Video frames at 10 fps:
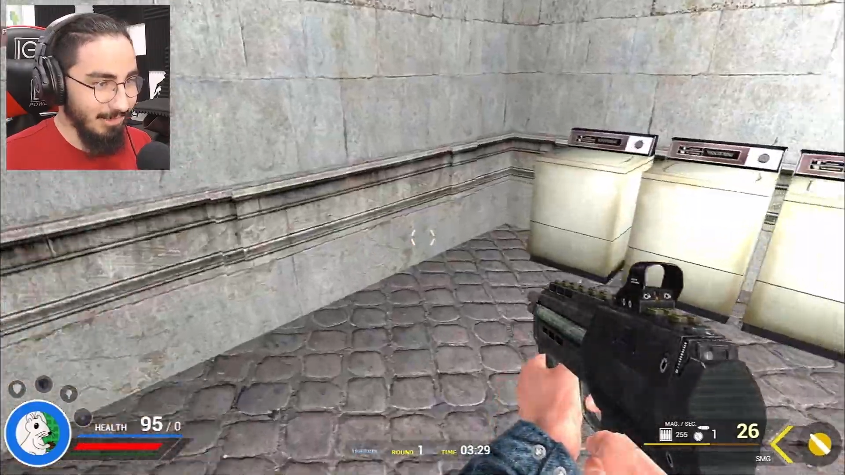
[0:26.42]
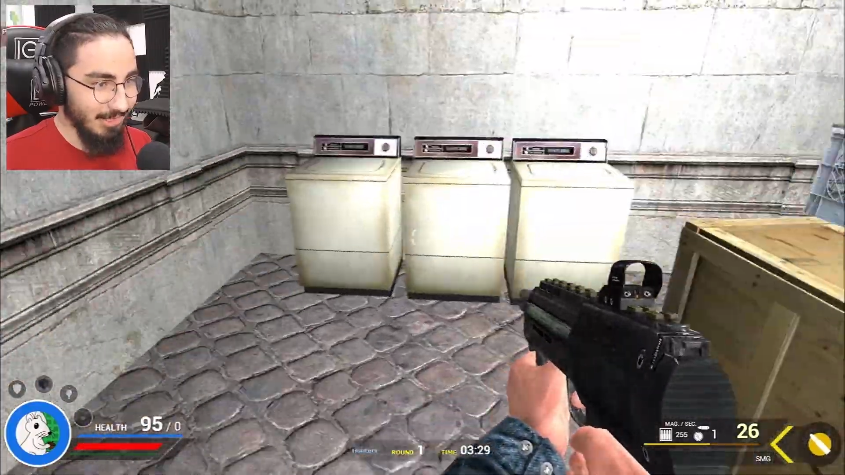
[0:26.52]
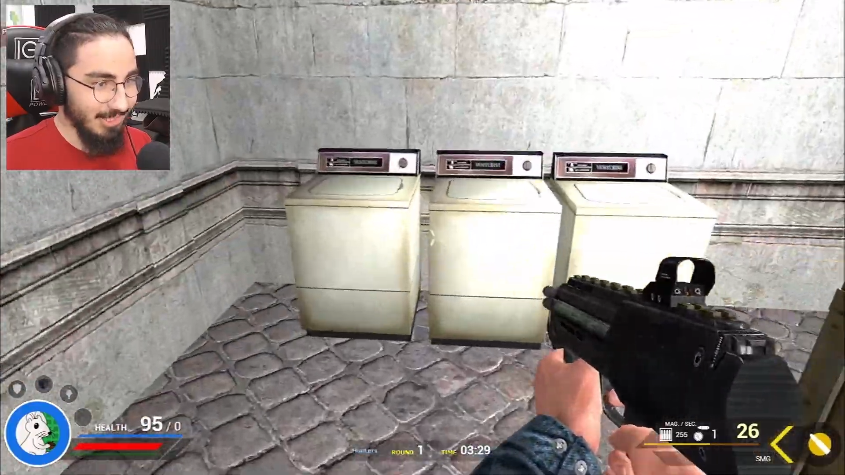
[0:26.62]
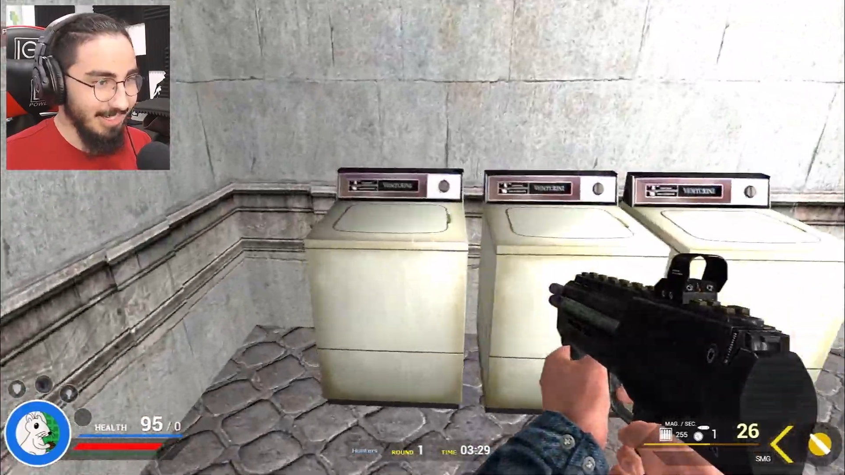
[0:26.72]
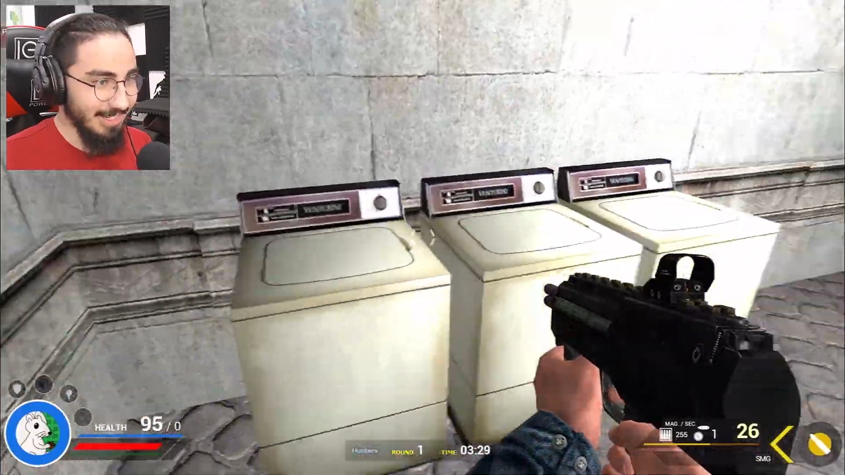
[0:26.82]
Where's
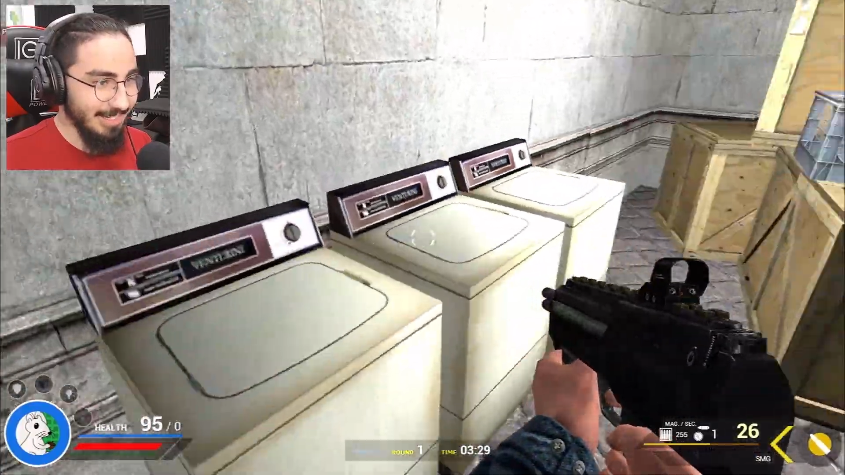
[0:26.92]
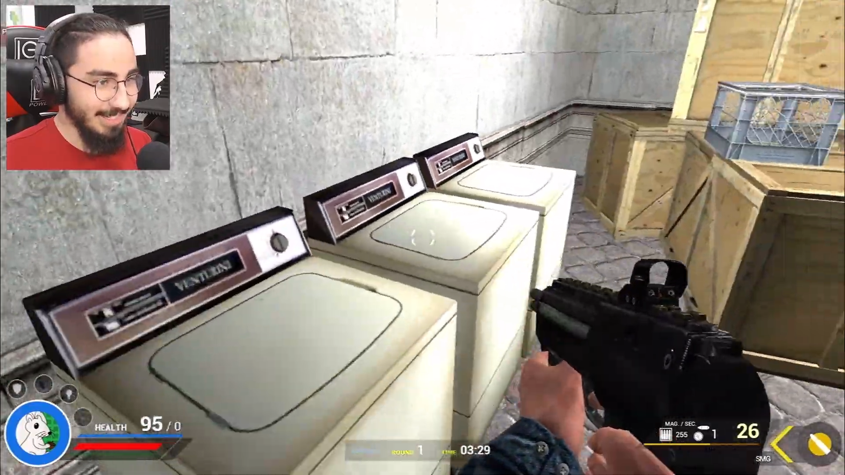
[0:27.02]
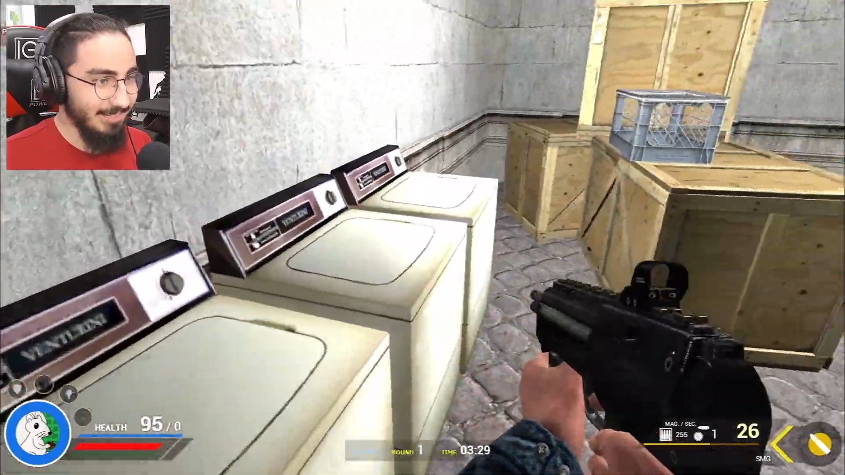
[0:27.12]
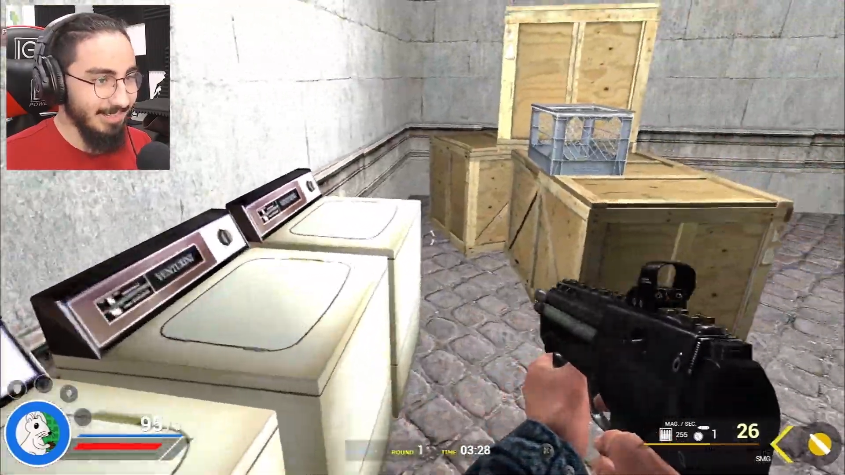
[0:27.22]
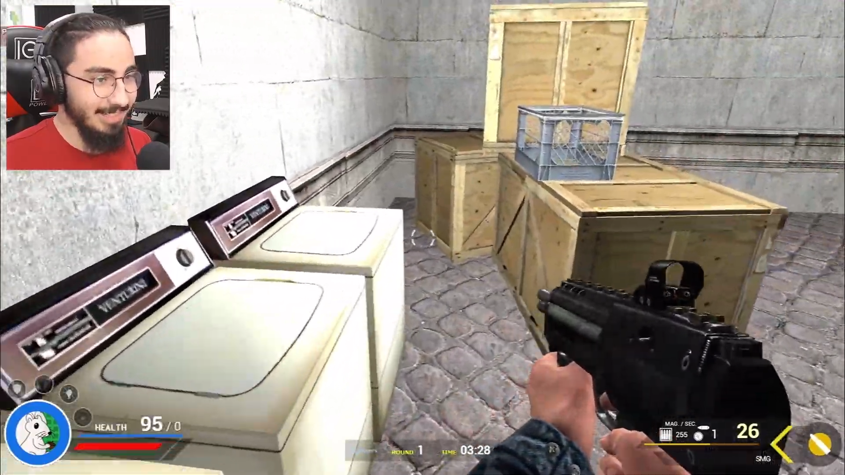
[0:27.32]
she at,
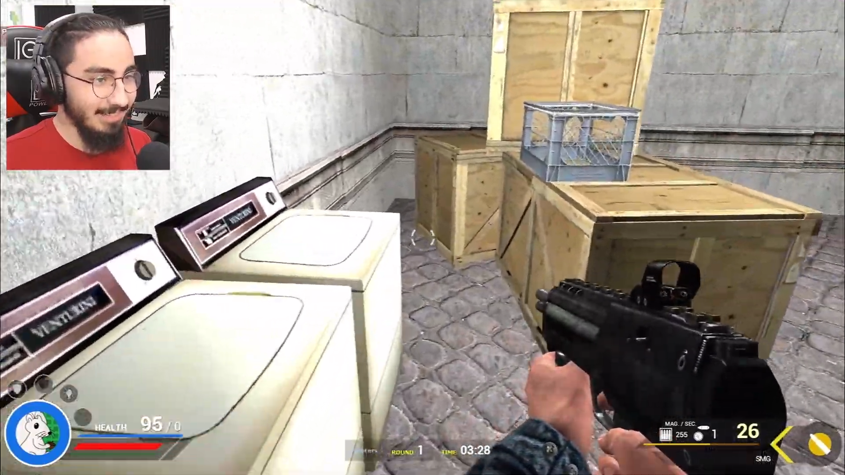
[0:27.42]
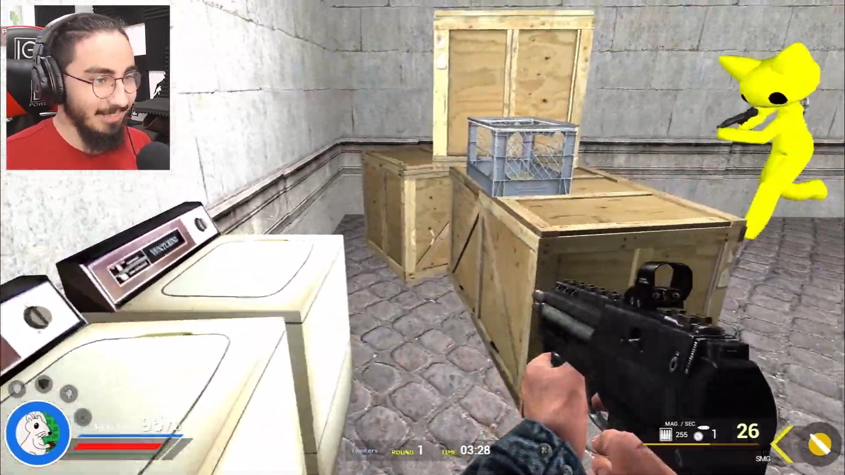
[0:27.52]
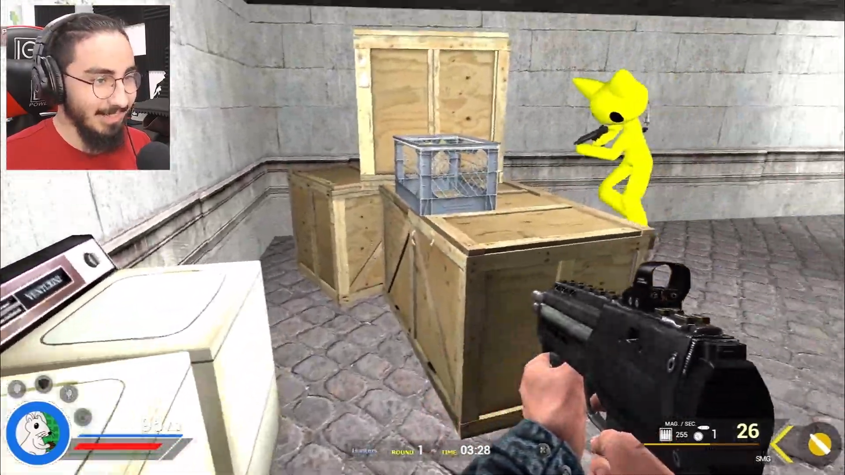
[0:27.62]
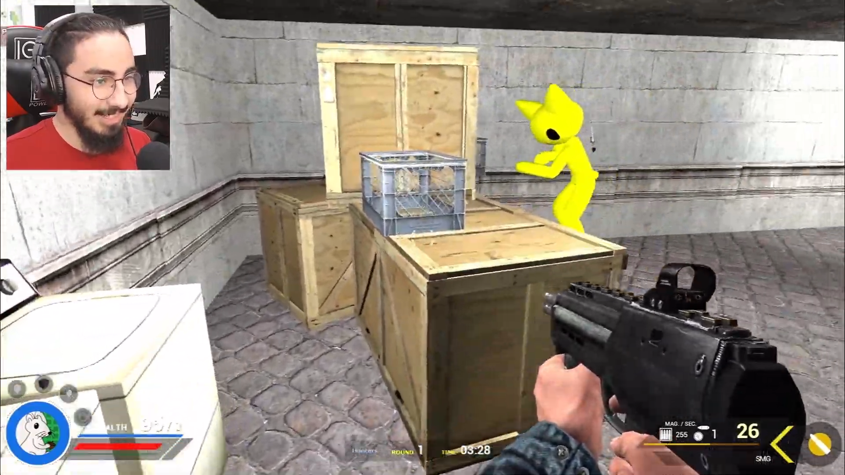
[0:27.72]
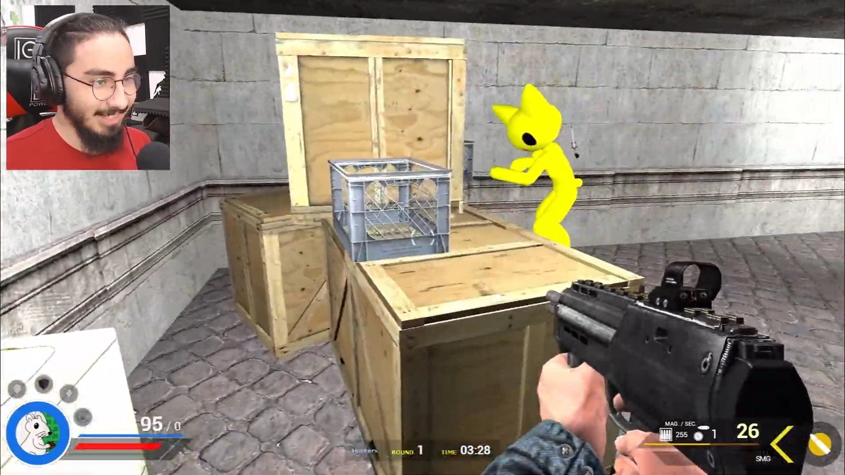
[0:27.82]
David? If you
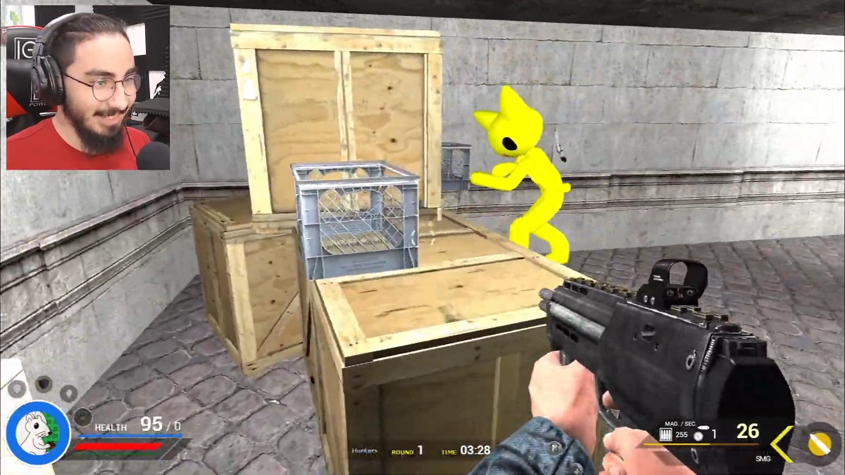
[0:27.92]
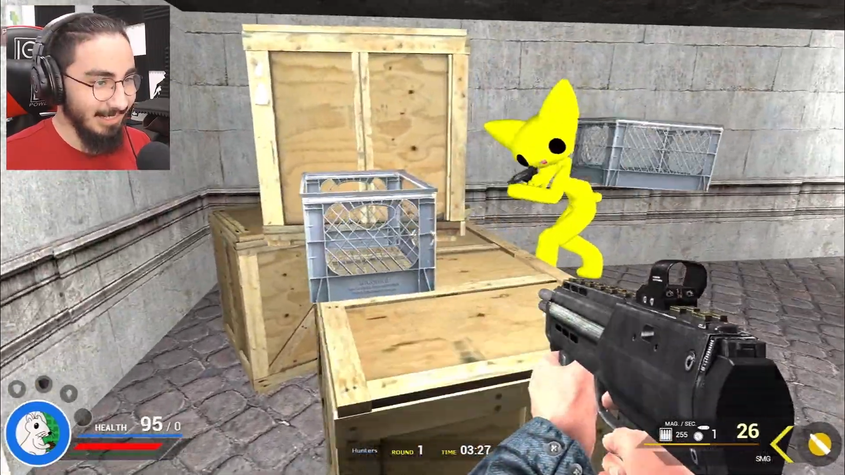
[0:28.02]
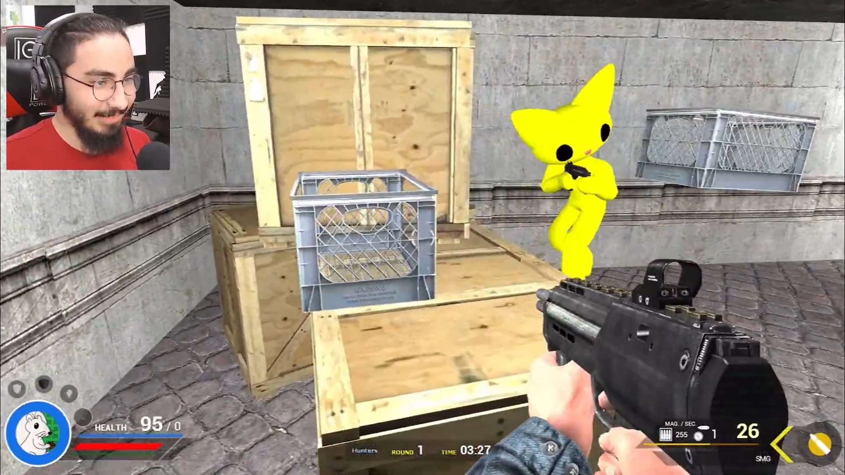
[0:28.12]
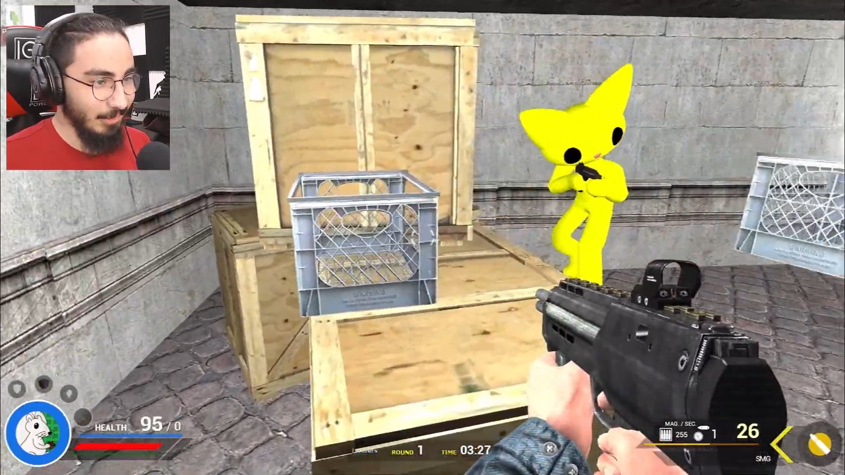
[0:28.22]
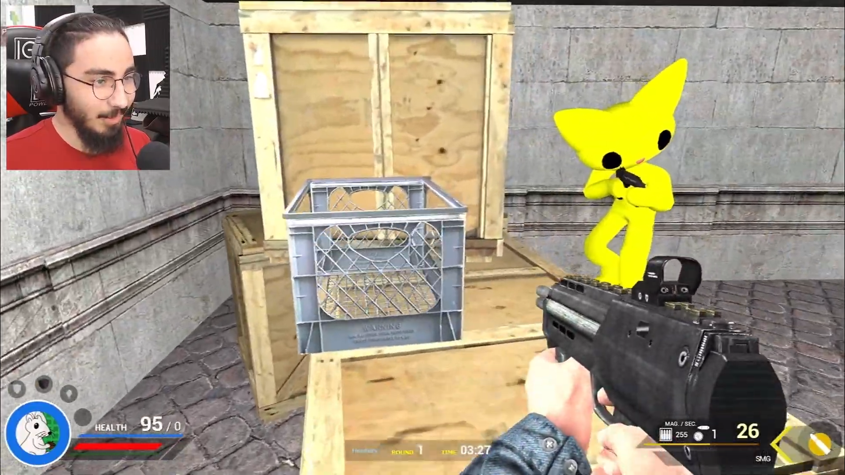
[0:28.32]
tell us, I'll
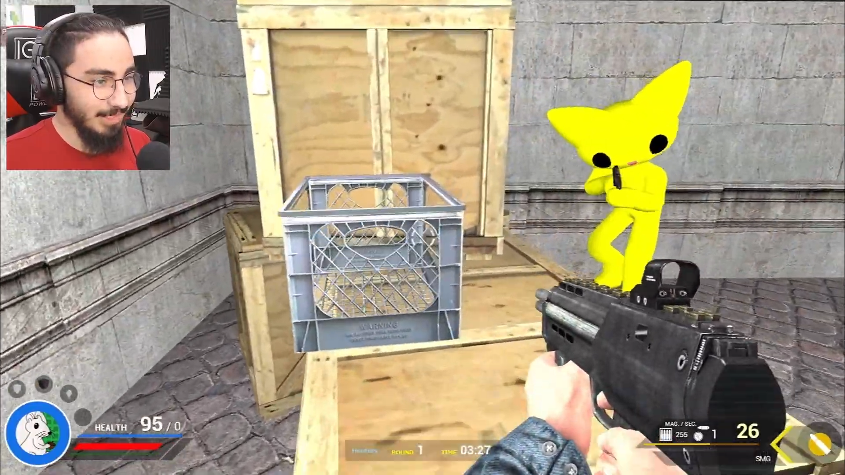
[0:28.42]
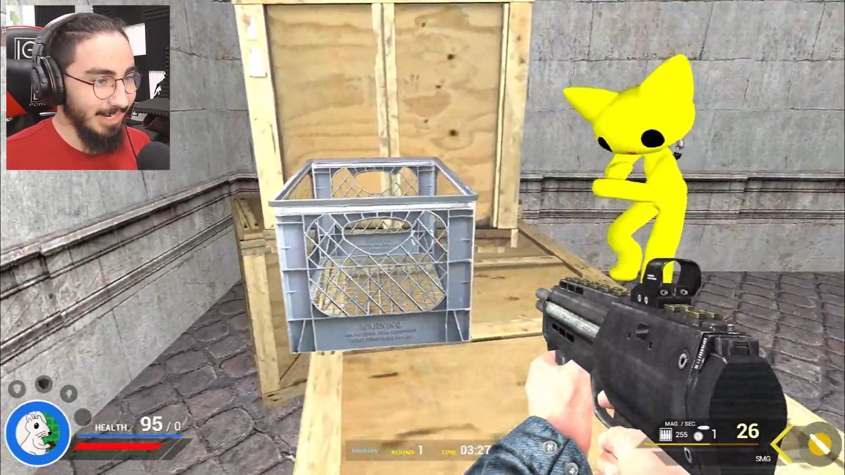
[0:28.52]
give you $1.